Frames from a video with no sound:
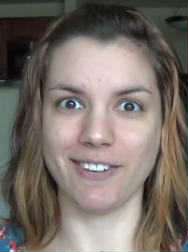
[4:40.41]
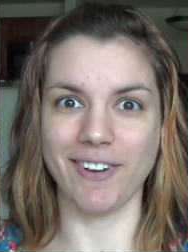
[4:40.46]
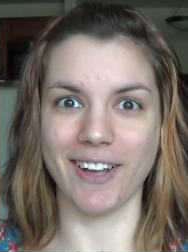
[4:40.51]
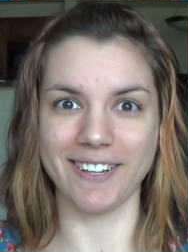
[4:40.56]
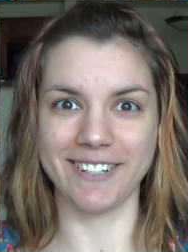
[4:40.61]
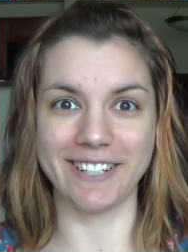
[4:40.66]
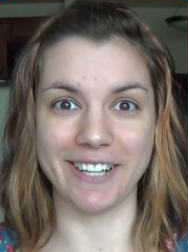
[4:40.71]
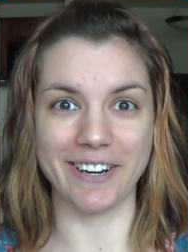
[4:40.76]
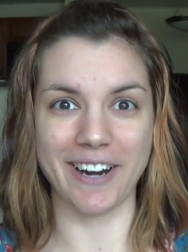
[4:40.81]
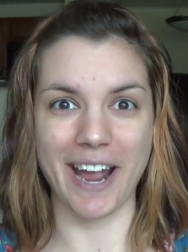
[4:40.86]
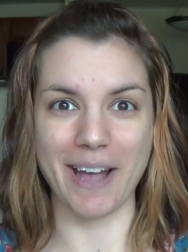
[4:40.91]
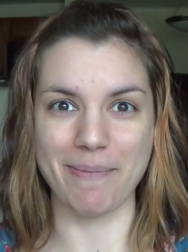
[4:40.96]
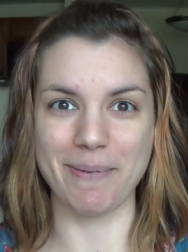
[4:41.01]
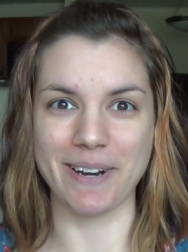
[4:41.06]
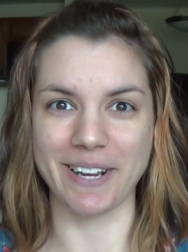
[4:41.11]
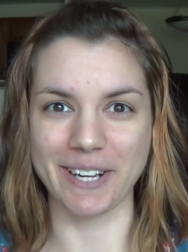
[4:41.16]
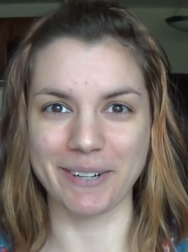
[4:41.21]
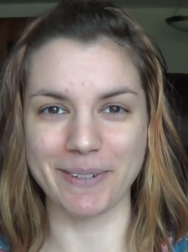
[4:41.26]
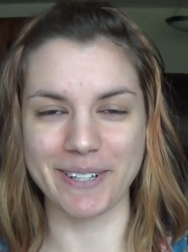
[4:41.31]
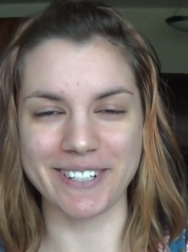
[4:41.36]
events that are
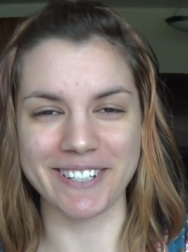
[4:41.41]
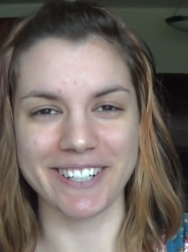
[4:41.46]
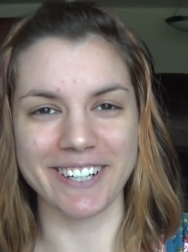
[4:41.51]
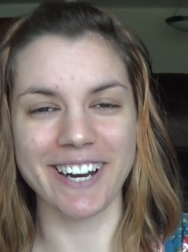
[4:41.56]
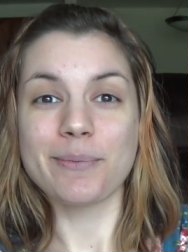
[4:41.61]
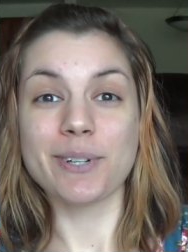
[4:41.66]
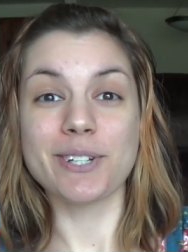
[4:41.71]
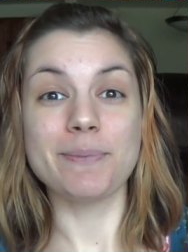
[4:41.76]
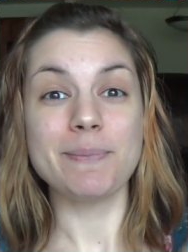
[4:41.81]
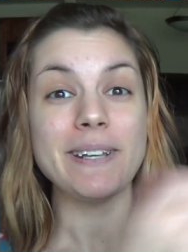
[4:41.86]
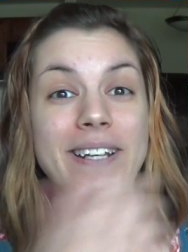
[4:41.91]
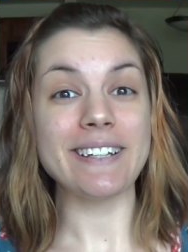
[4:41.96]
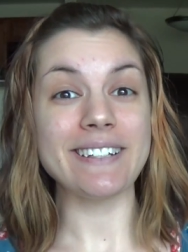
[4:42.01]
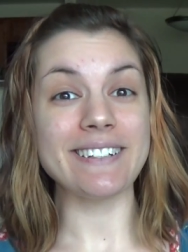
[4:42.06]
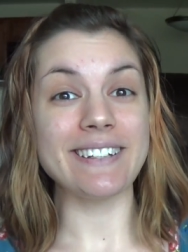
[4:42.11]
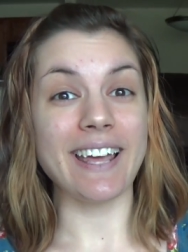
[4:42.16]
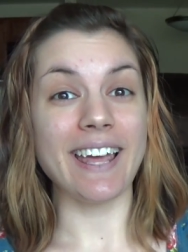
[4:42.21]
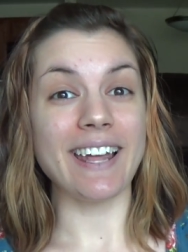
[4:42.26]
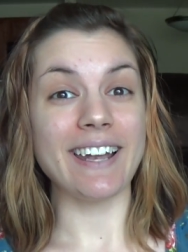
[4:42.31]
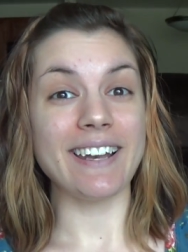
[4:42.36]
happening in winter, which means
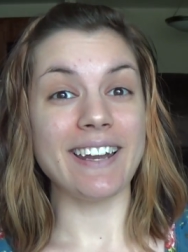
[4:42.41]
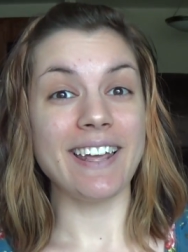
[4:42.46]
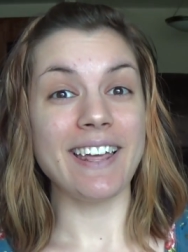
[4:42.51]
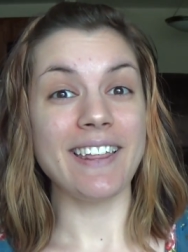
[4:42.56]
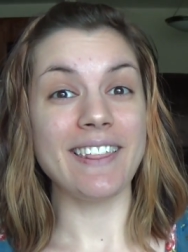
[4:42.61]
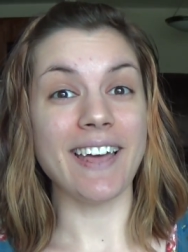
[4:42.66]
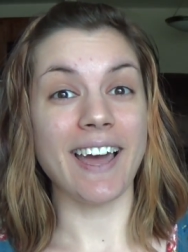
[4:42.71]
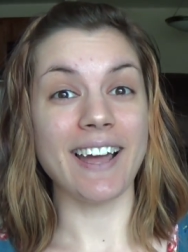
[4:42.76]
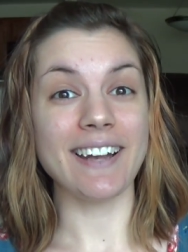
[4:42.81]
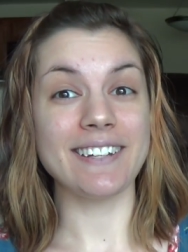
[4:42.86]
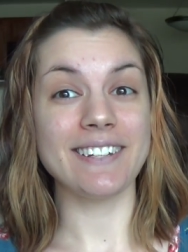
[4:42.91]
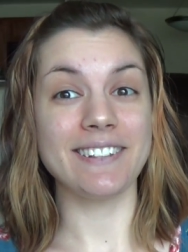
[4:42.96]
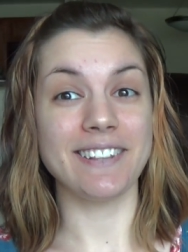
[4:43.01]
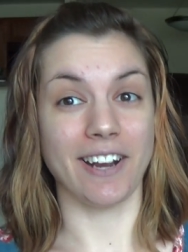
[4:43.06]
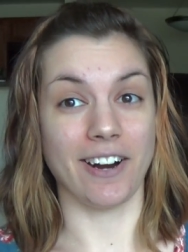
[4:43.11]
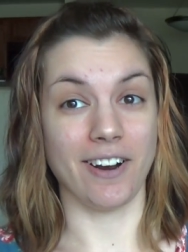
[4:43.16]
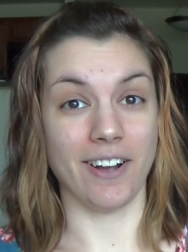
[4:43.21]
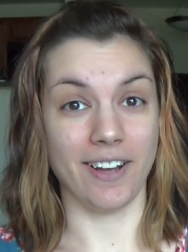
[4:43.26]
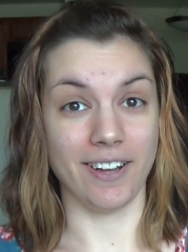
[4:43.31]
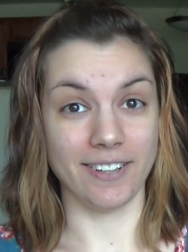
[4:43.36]
then that
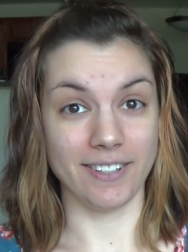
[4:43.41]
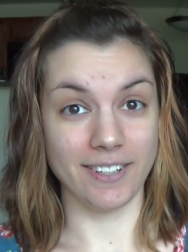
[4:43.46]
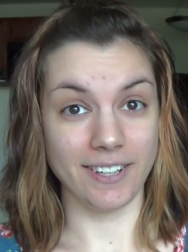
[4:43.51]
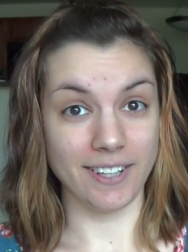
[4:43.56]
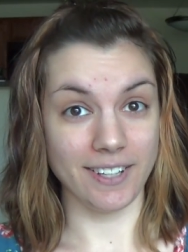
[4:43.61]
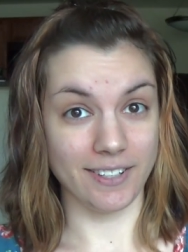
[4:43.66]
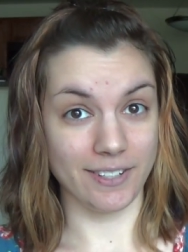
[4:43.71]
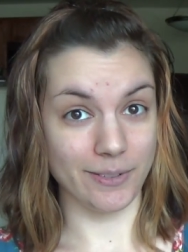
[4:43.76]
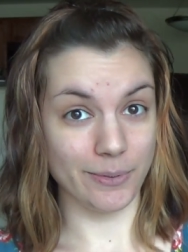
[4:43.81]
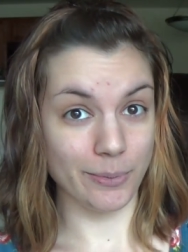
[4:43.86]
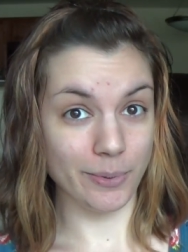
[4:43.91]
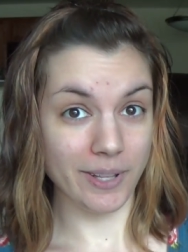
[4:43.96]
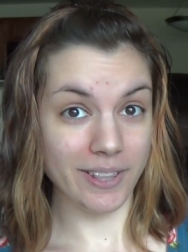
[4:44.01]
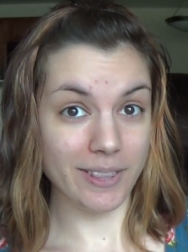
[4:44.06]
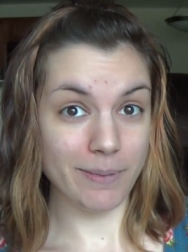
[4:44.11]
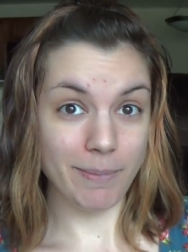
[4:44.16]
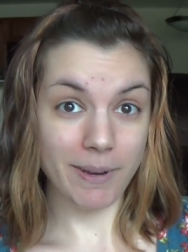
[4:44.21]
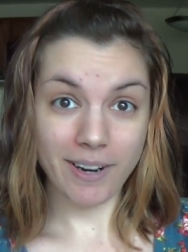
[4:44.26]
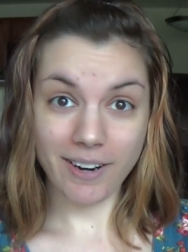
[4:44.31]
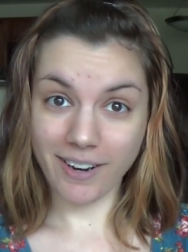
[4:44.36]
Theron is
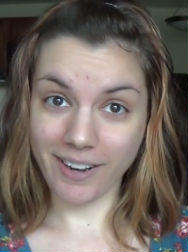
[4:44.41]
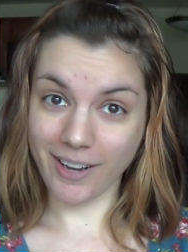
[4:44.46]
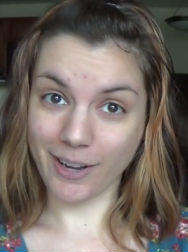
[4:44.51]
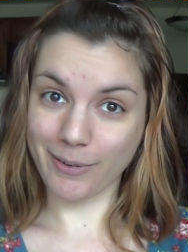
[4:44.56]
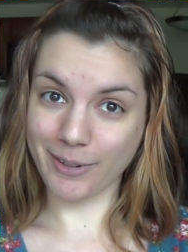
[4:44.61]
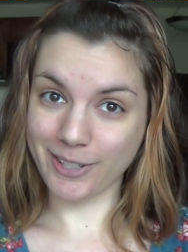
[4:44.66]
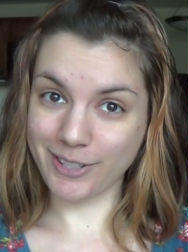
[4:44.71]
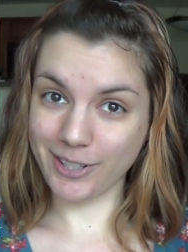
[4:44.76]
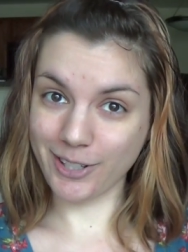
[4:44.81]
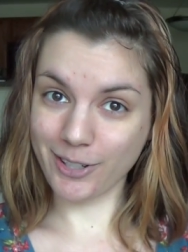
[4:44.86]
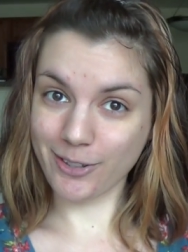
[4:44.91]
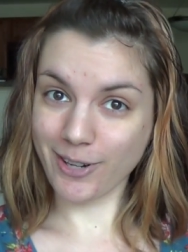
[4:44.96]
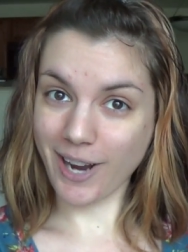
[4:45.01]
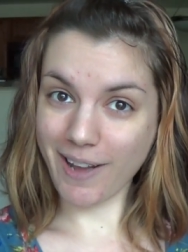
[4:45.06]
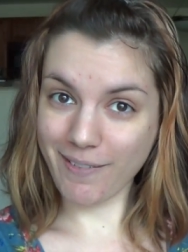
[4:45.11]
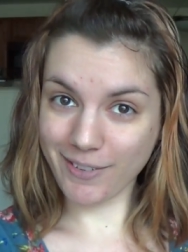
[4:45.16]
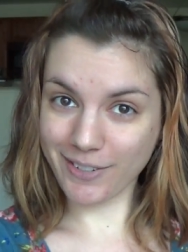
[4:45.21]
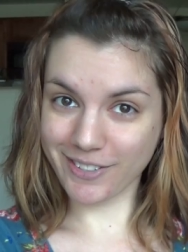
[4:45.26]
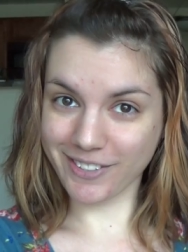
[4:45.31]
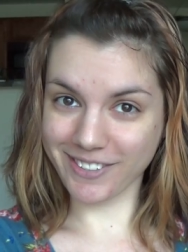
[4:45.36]
with Mira when she
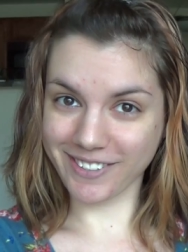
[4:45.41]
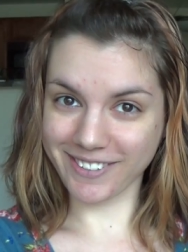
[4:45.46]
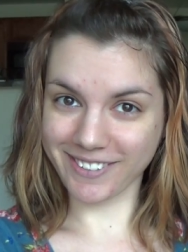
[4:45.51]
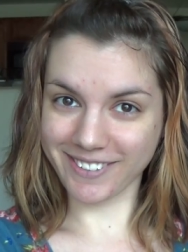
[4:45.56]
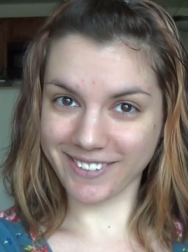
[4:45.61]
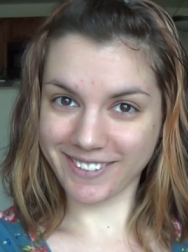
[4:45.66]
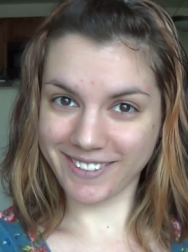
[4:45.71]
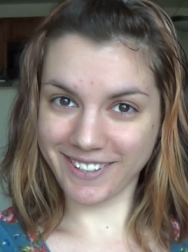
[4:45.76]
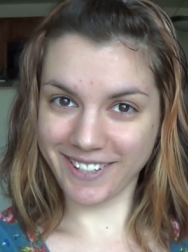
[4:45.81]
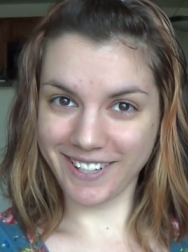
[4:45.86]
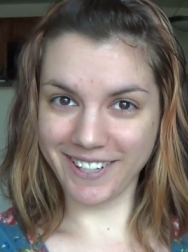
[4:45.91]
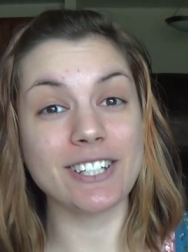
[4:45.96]
travels.